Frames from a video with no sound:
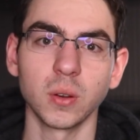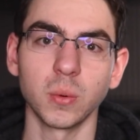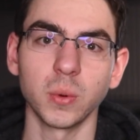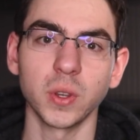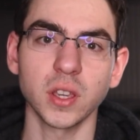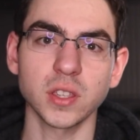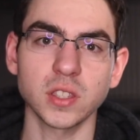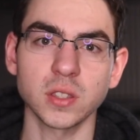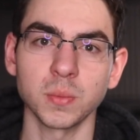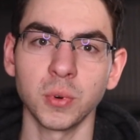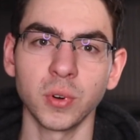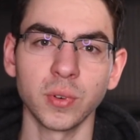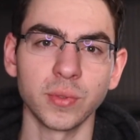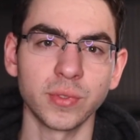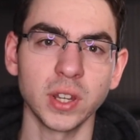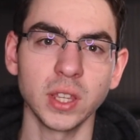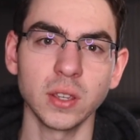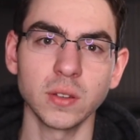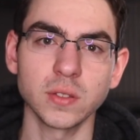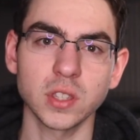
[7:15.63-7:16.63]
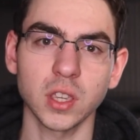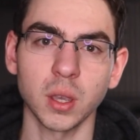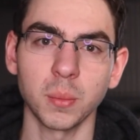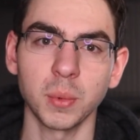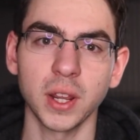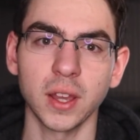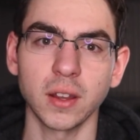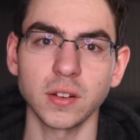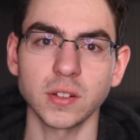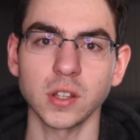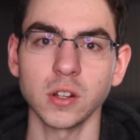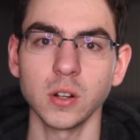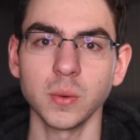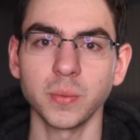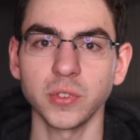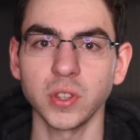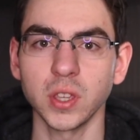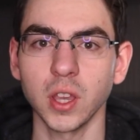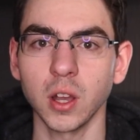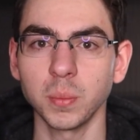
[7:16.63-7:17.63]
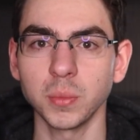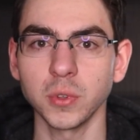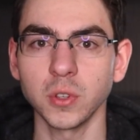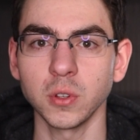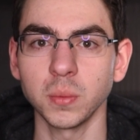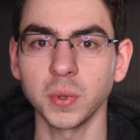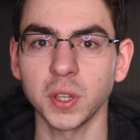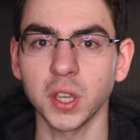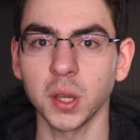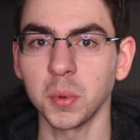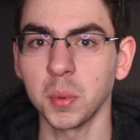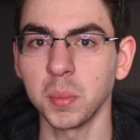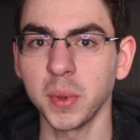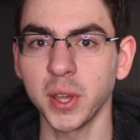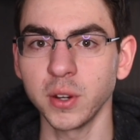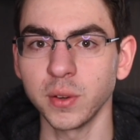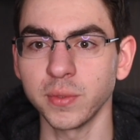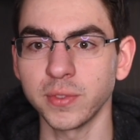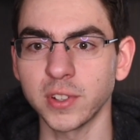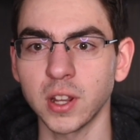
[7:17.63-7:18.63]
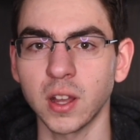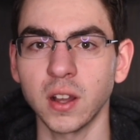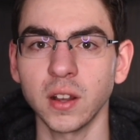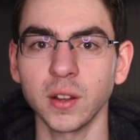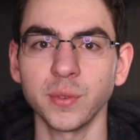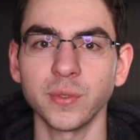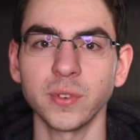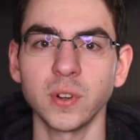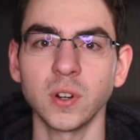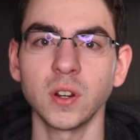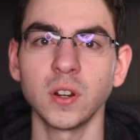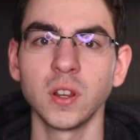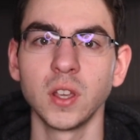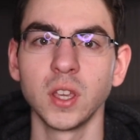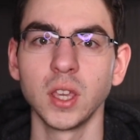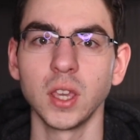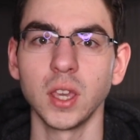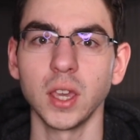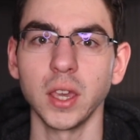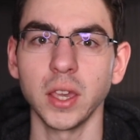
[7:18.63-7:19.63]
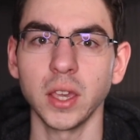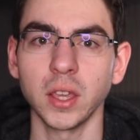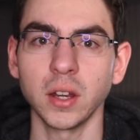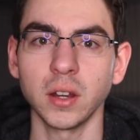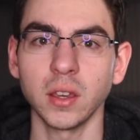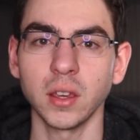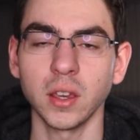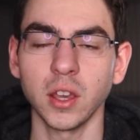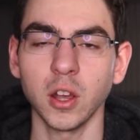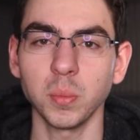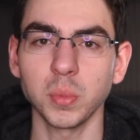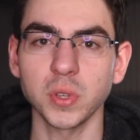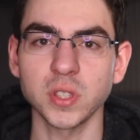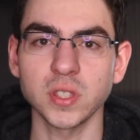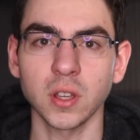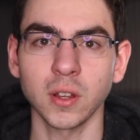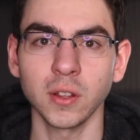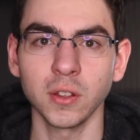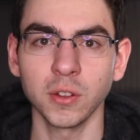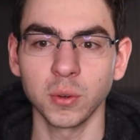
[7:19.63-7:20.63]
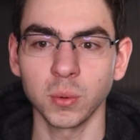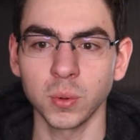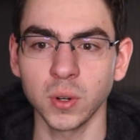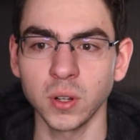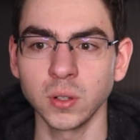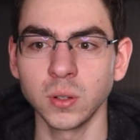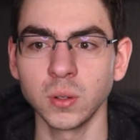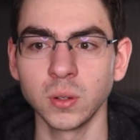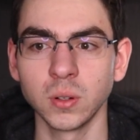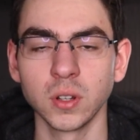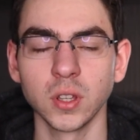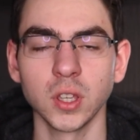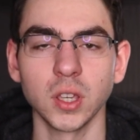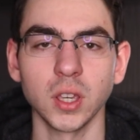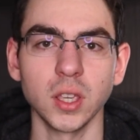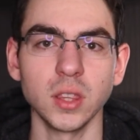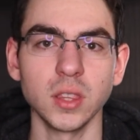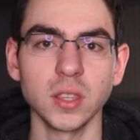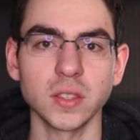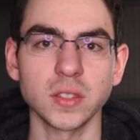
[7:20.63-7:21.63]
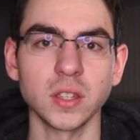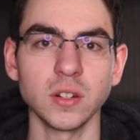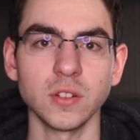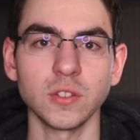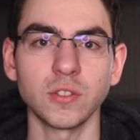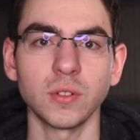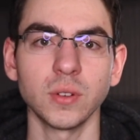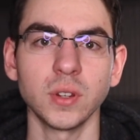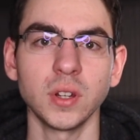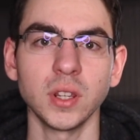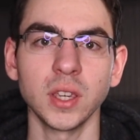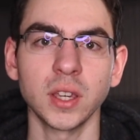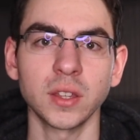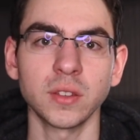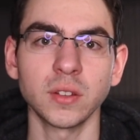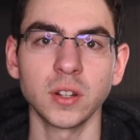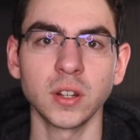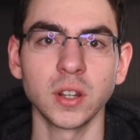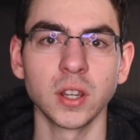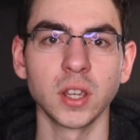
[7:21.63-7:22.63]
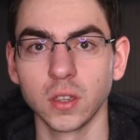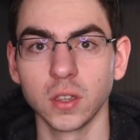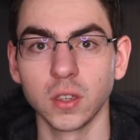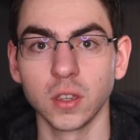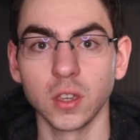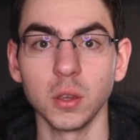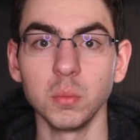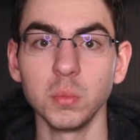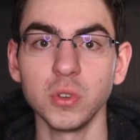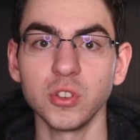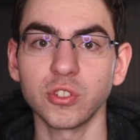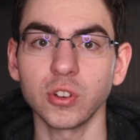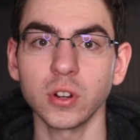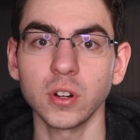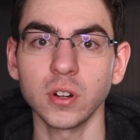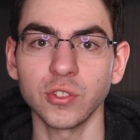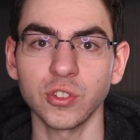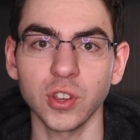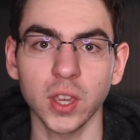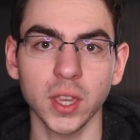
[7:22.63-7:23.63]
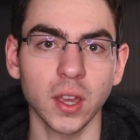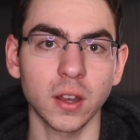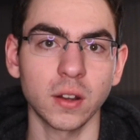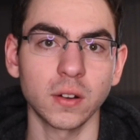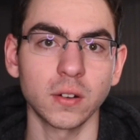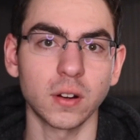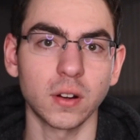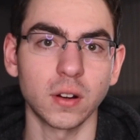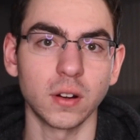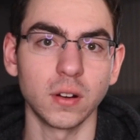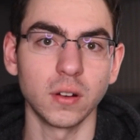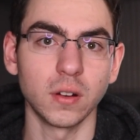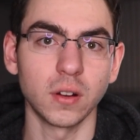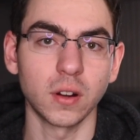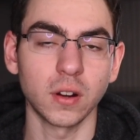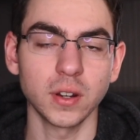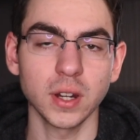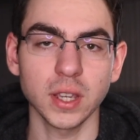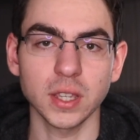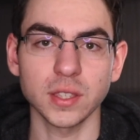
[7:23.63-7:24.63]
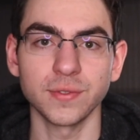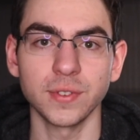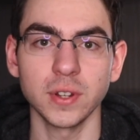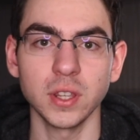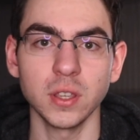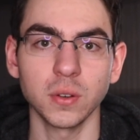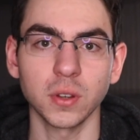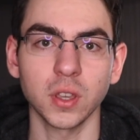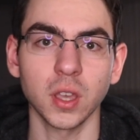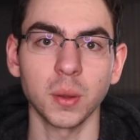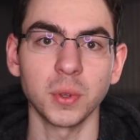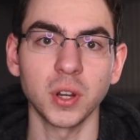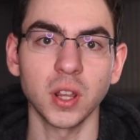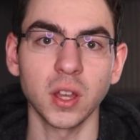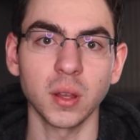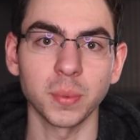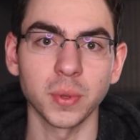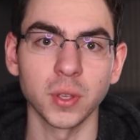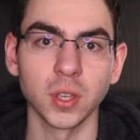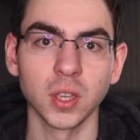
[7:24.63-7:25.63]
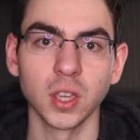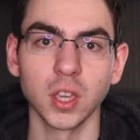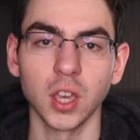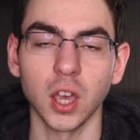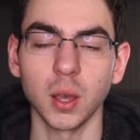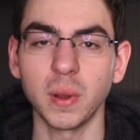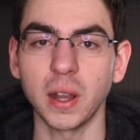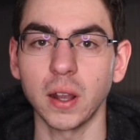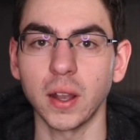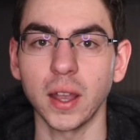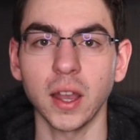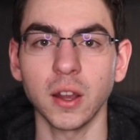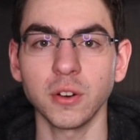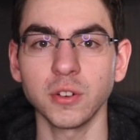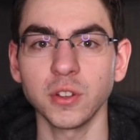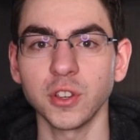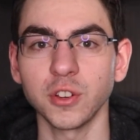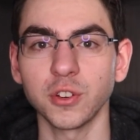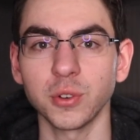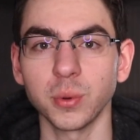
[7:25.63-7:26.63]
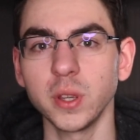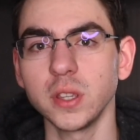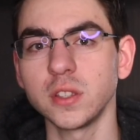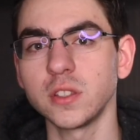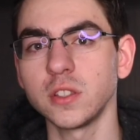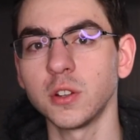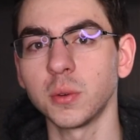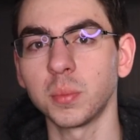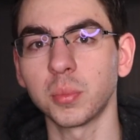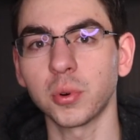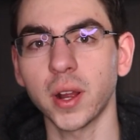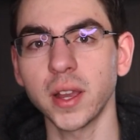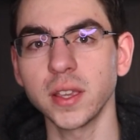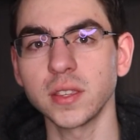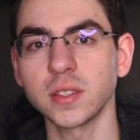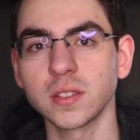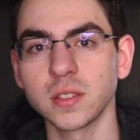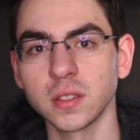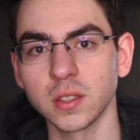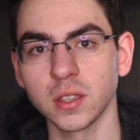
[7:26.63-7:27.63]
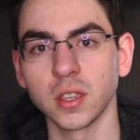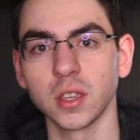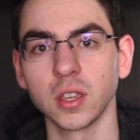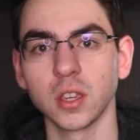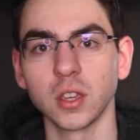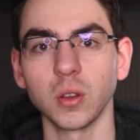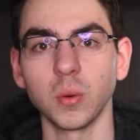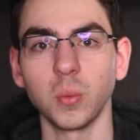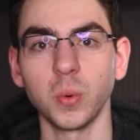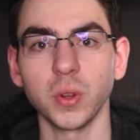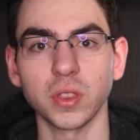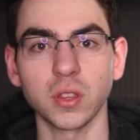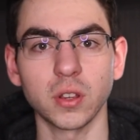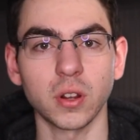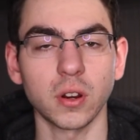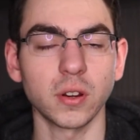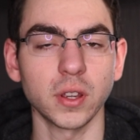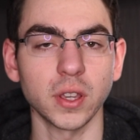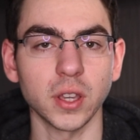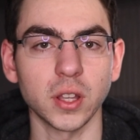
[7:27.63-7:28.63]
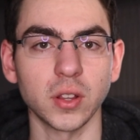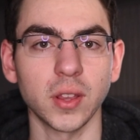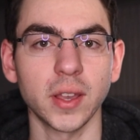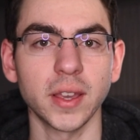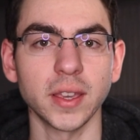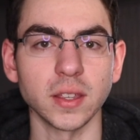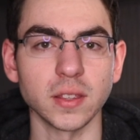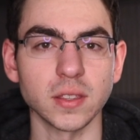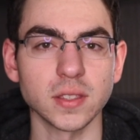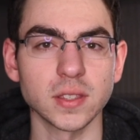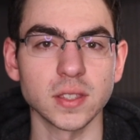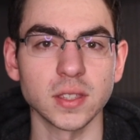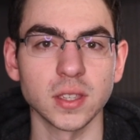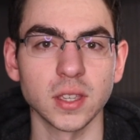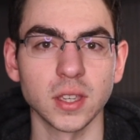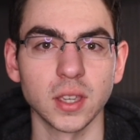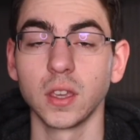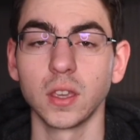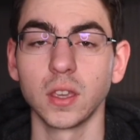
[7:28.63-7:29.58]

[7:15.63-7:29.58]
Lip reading: We got some more videos coming out to hopefully help you become a better photographer and help us all grow in this industry together. And be sure to check out our next video coming up about how to increase your price with current clients.